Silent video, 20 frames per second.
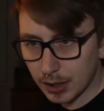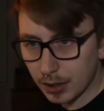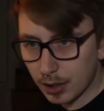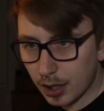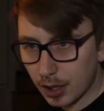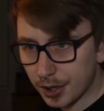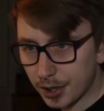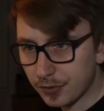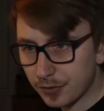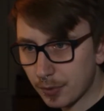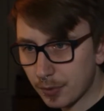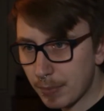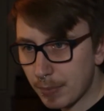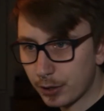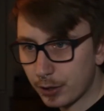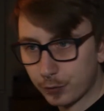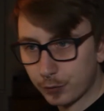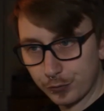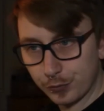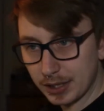Another male
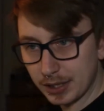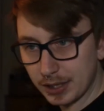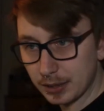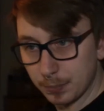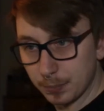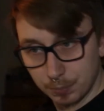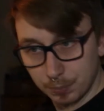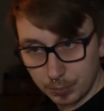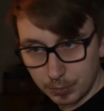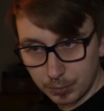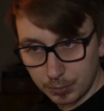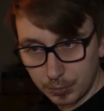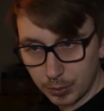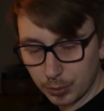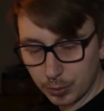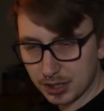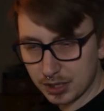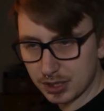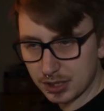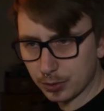friend, who I
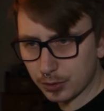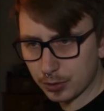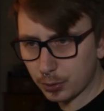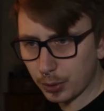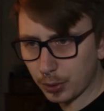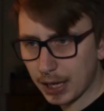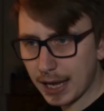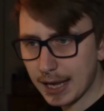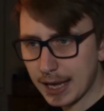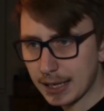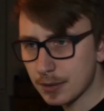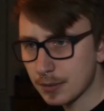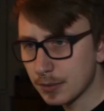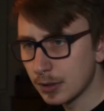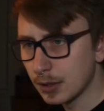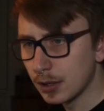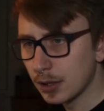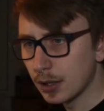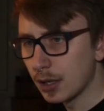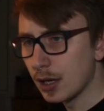shall call K,
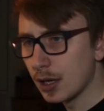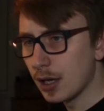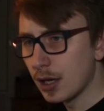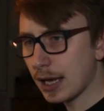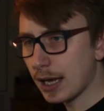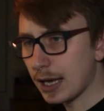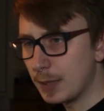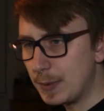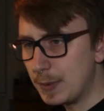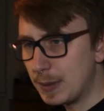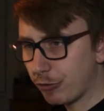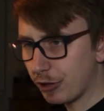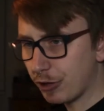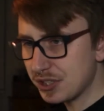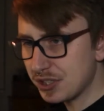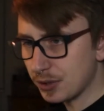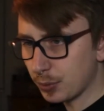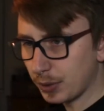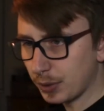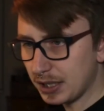had been
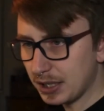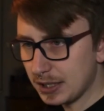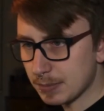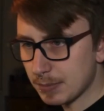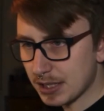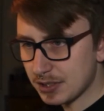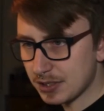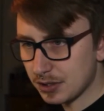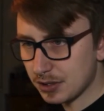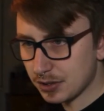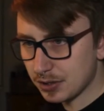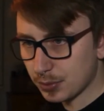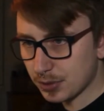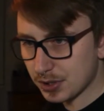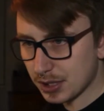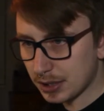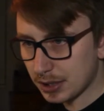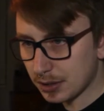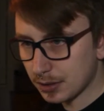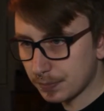present when these messages were
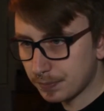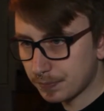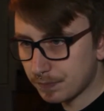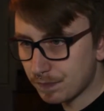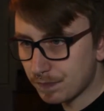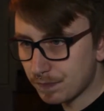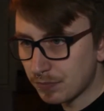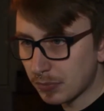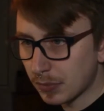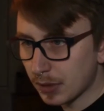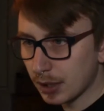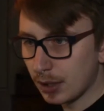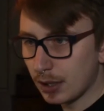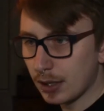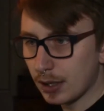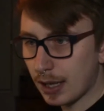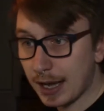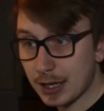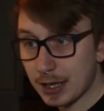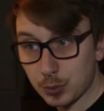sent,
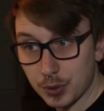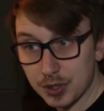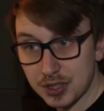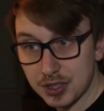as was